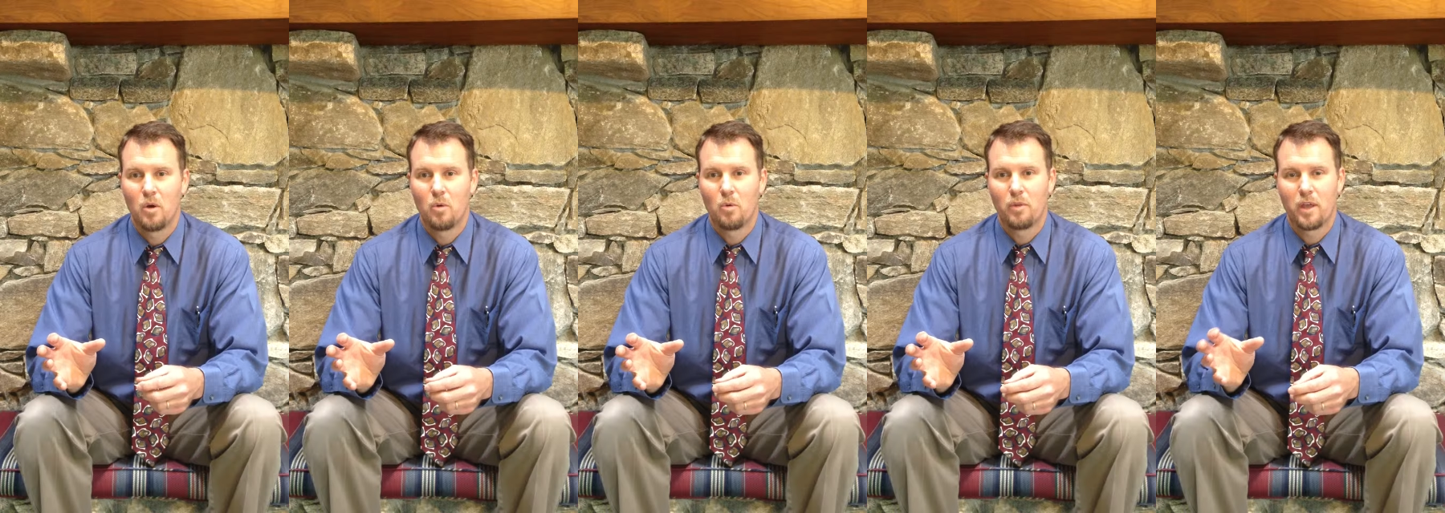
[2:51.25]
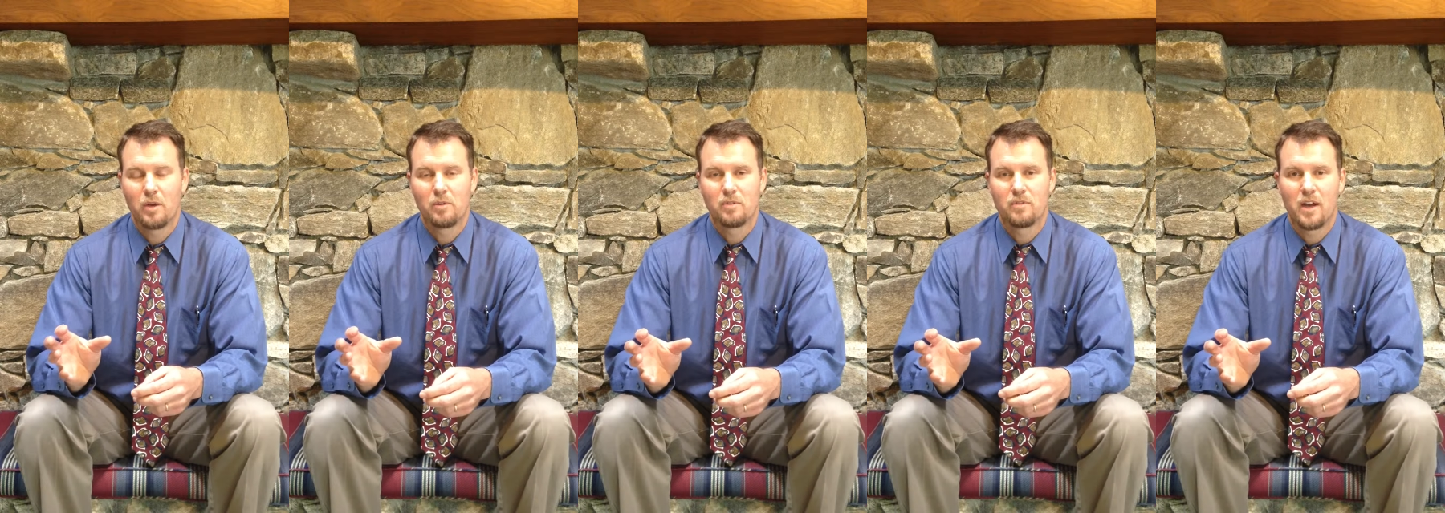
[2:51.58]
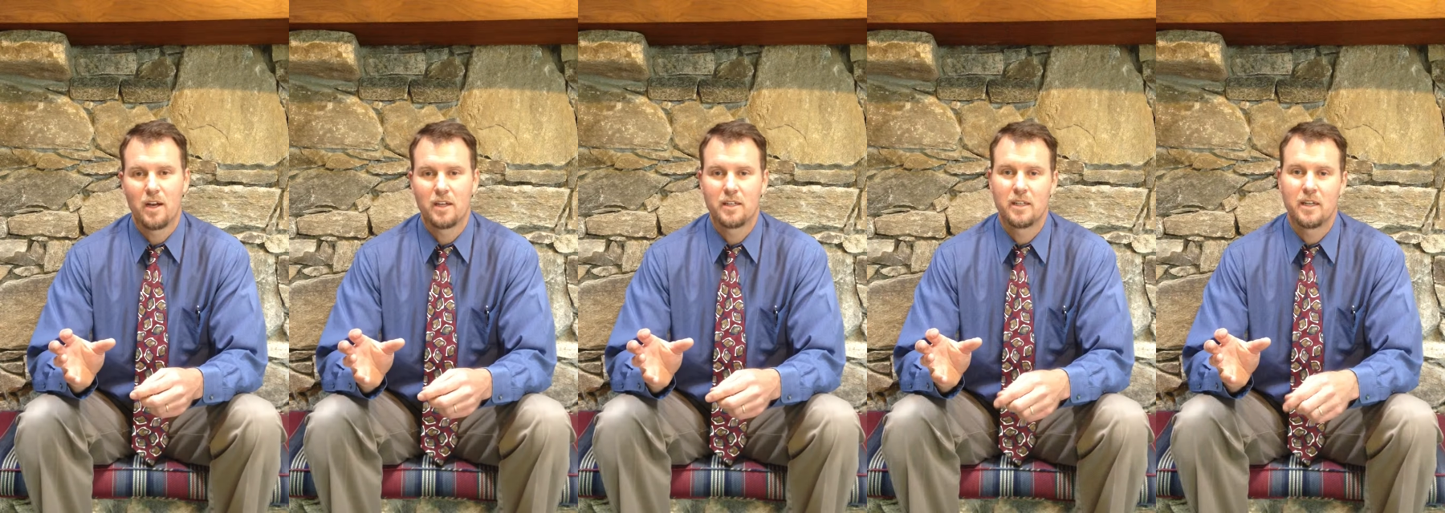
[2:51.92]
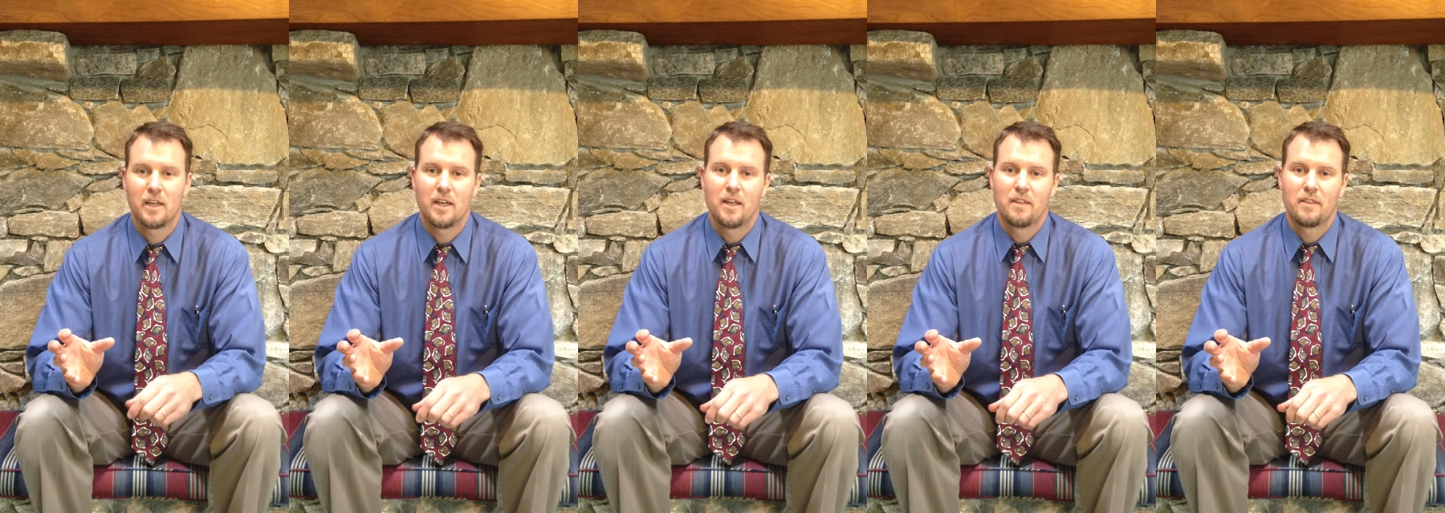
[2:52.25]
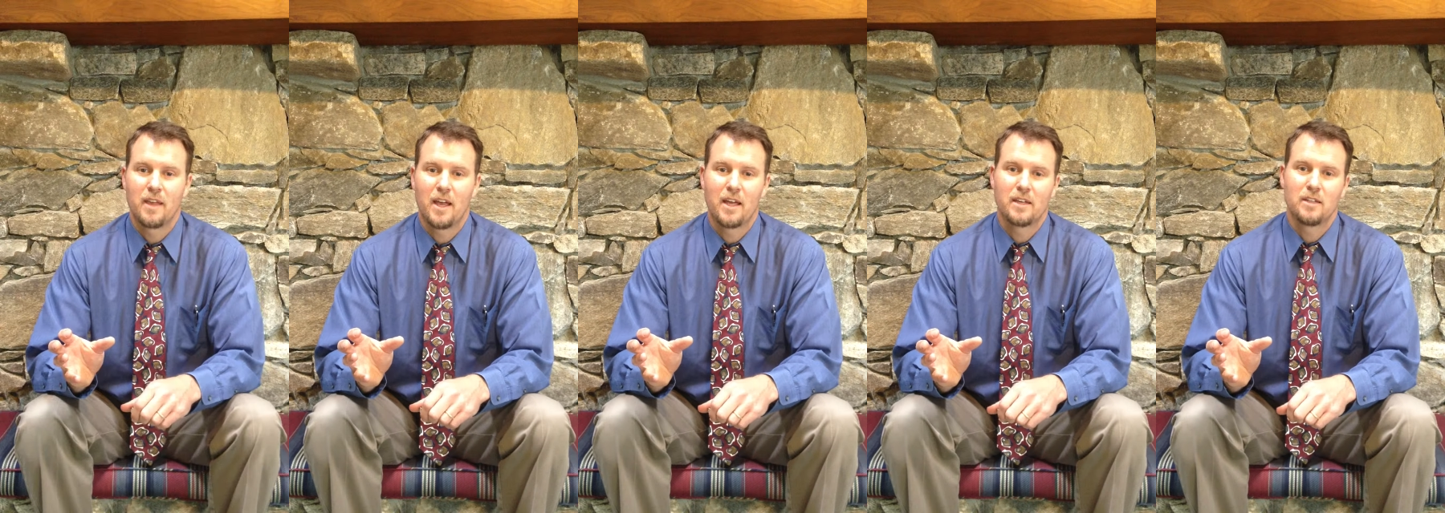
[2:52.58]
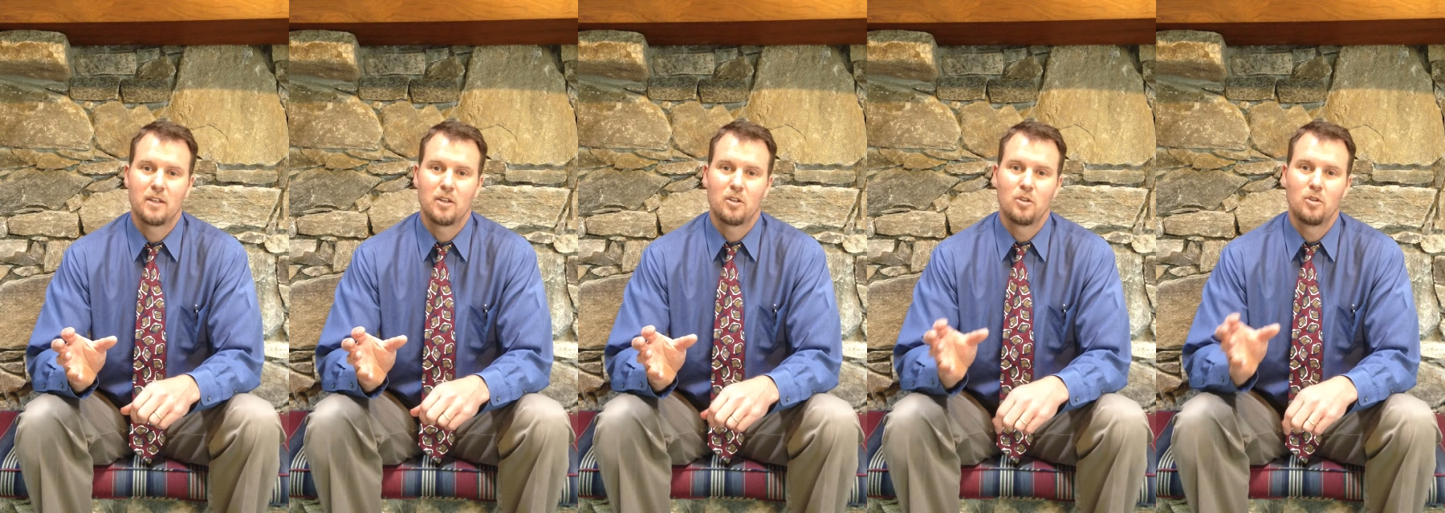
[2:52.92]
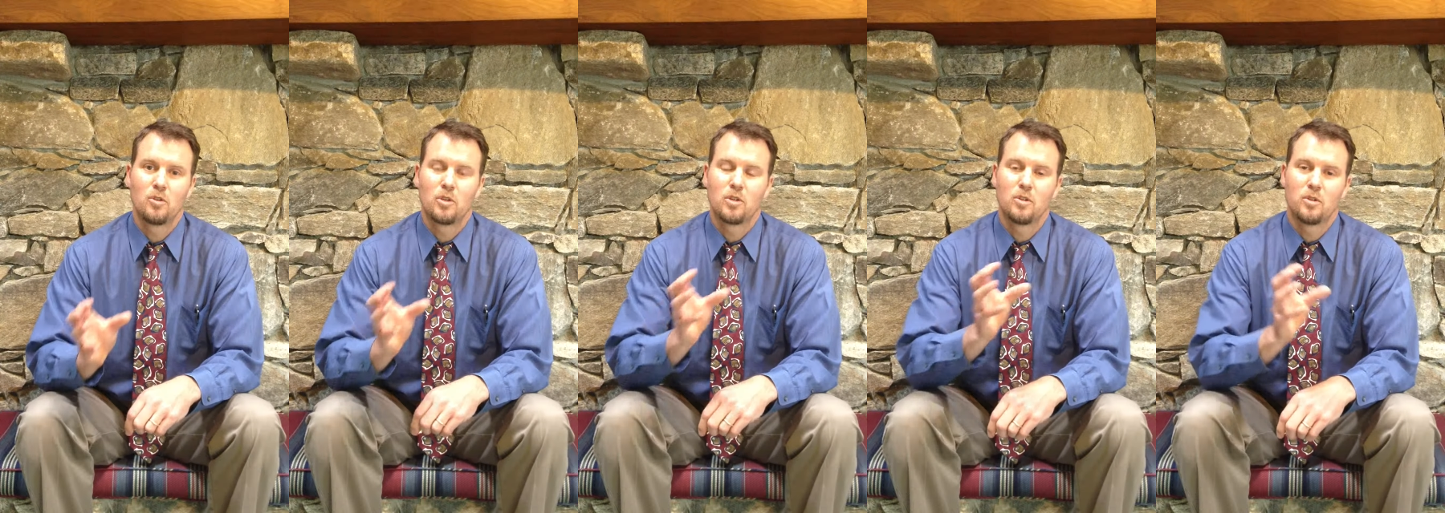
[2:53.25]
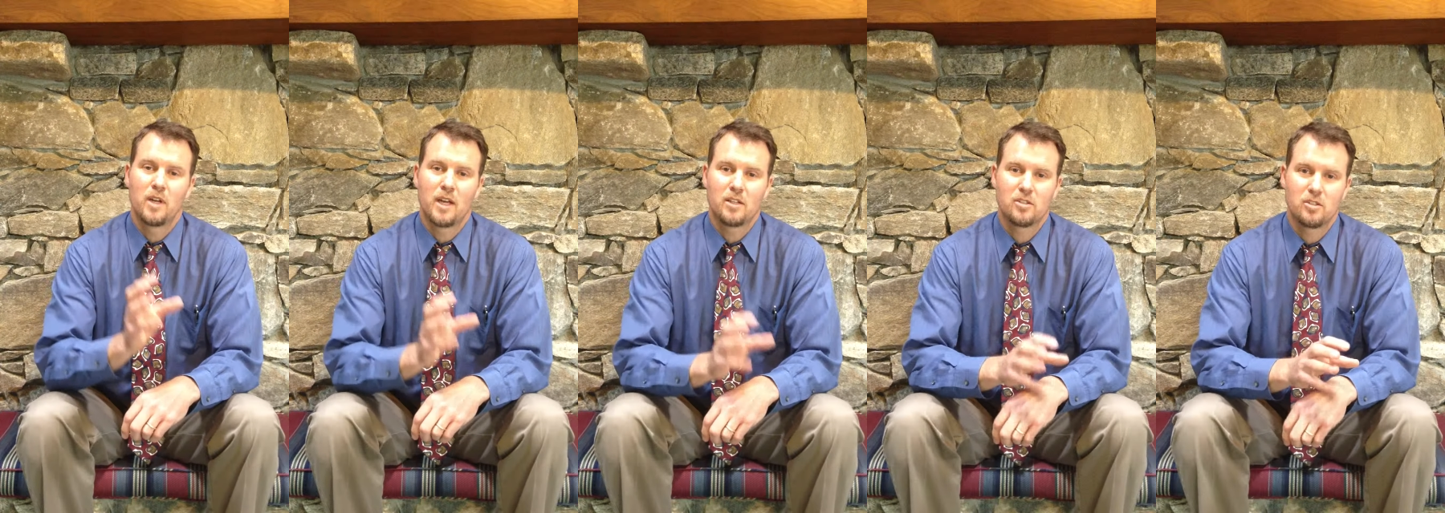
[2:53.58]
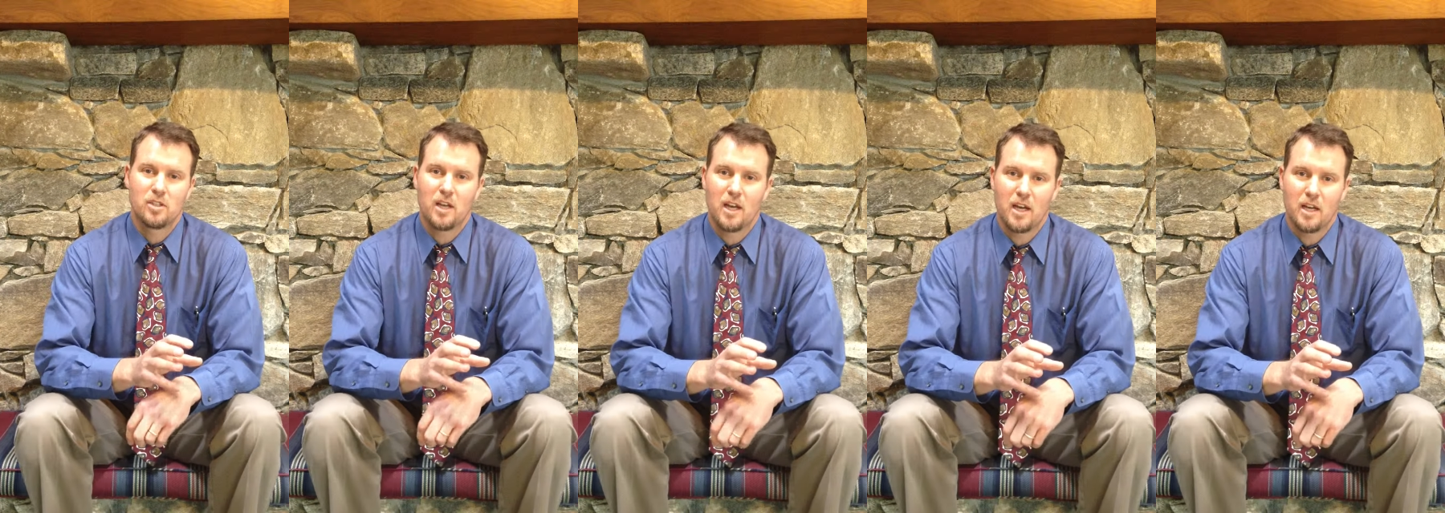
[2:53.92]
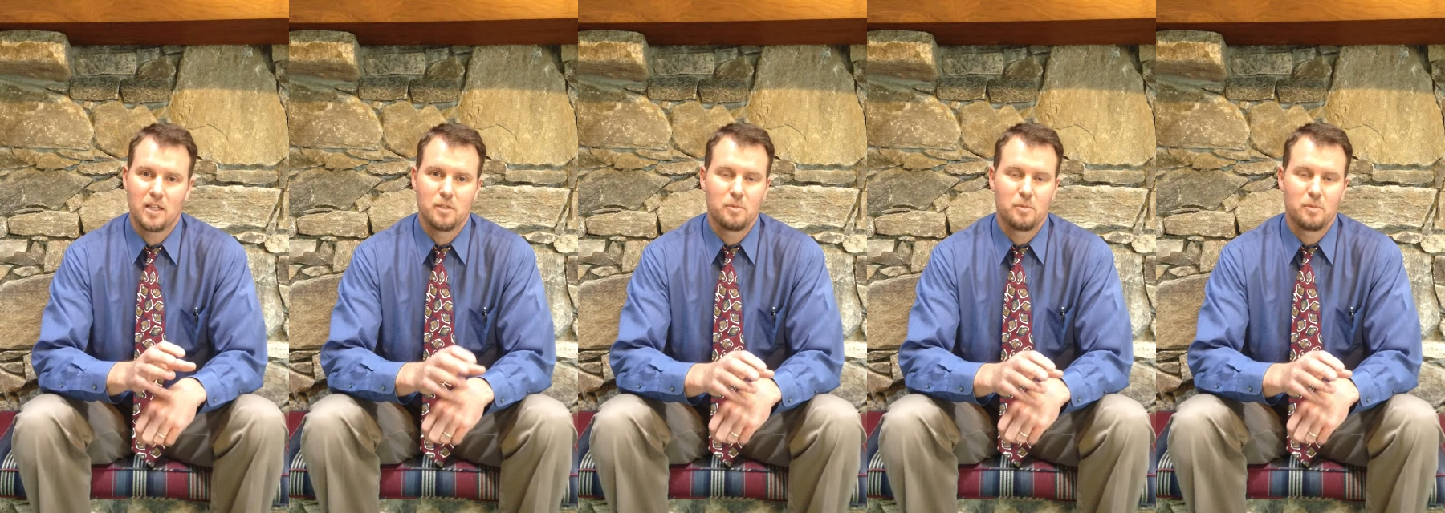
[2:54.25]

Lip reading: well, they would find that you could do an exercise,